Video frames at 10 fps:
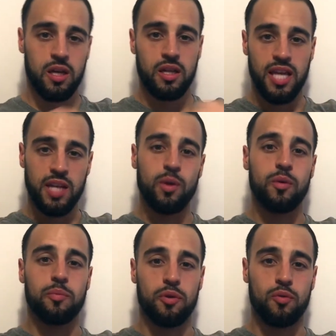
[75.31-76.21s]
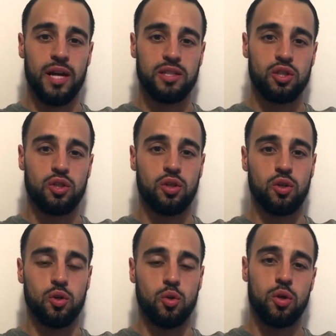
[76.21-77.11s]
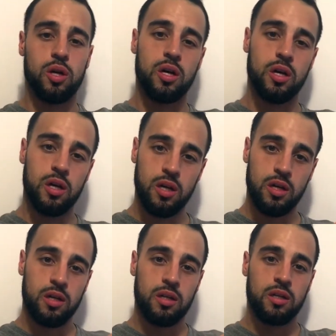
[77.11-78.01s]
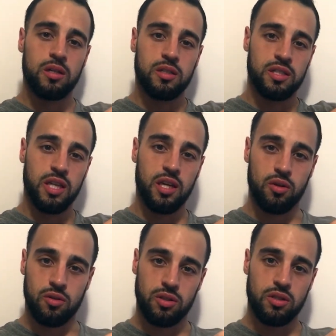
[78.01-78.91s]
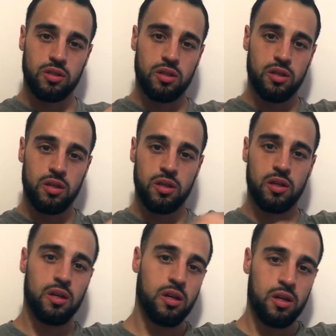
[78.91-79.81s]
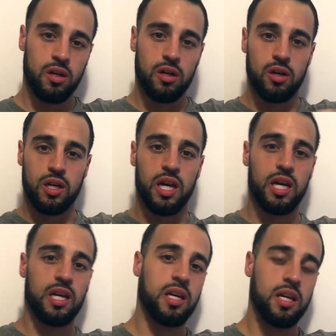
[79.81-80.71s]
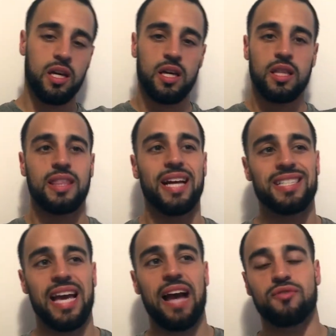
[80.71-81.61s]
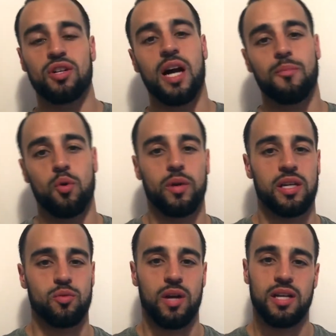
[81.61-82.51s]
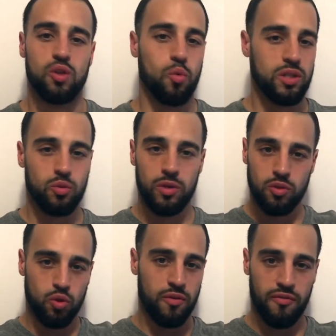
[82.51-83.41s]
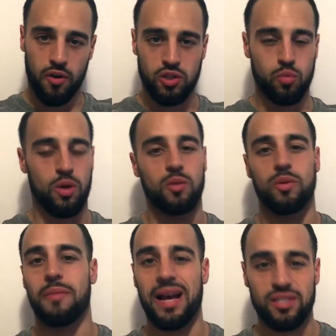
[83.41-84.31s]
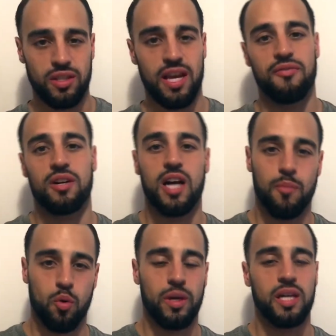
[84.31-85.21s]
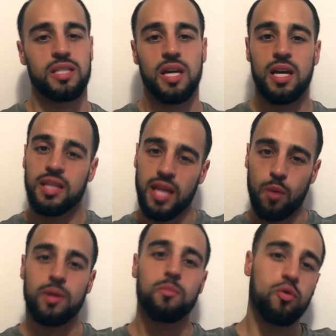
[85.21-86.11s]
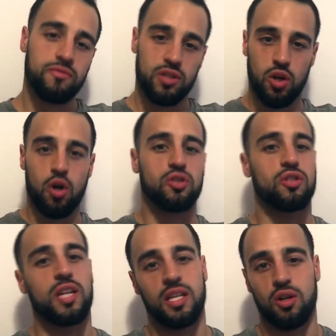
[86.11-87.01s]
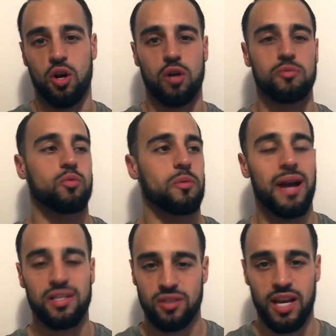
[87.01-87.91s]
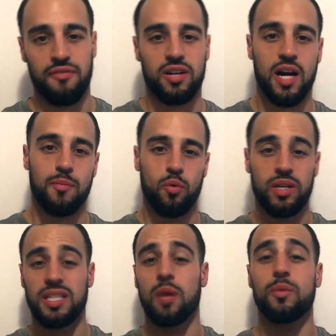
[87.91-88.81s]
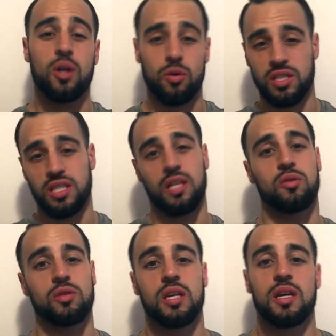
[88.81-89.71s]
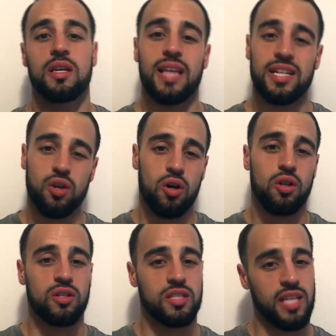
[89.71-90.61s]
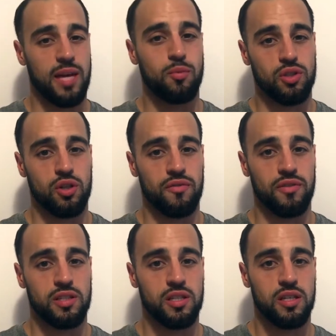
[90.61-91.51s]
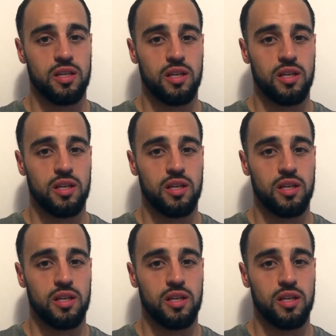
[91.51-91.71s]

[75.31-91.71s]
Then we would progress to singles. Okay? That's after a couple weeks, right? So once we do the first one, we master that for a couple weeks. Then we move to the alternating arms. We master that for a couple weeks. Then we go to singles. That's all on a stable surface.